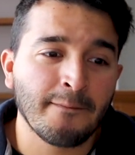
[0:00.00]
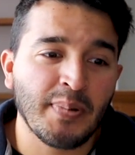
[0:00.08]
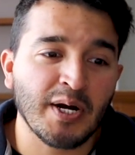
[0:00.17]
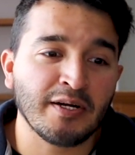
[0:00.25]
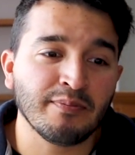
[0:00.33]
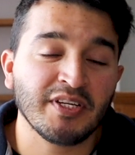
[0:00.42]

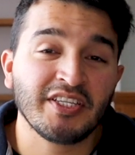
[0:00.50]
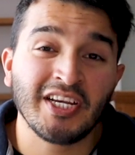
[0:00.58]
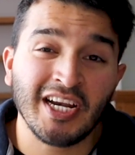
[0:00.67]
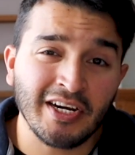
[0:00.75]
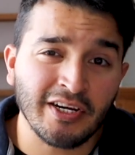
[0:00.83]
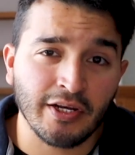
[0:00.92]
but
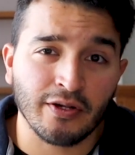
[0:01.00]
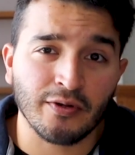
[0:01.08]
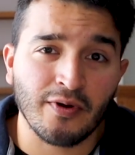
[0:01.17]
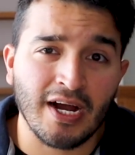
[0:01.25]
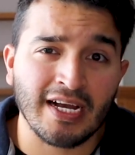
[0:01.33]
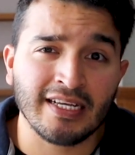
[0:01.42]

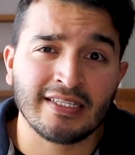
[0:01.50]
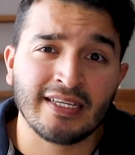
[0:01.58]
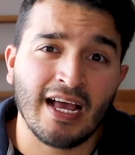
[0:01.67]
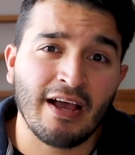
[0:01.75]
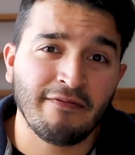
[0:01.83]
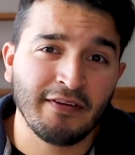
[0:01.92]
material wise,
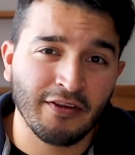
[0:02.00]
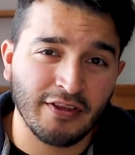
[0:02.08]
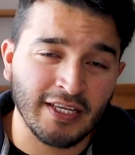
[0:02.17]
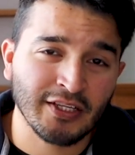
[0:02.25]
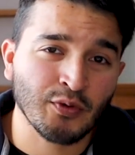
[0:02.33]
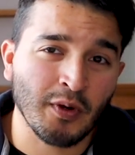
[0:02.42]
I feel
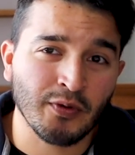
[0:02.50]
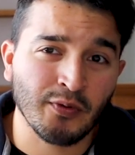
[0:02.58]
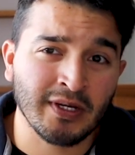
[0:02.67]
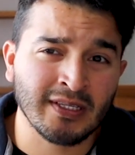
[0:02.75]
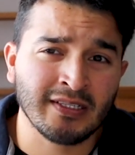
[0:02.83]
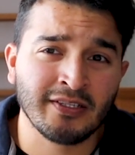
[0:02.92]
this one
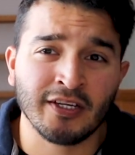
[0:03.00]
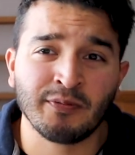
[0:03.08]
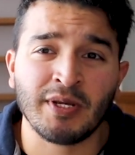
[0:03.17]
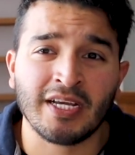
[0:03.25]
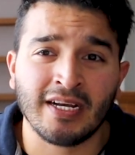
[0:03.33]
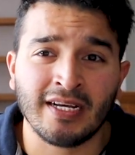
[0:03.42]
wins just
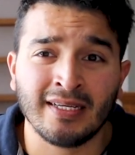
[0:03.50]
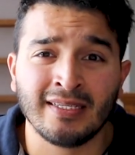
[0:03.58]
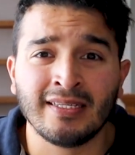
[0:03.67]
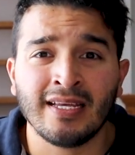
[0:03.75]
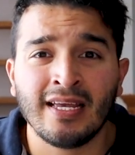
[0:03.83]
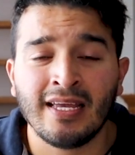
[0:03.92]

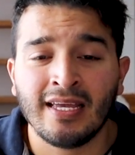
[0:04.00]
because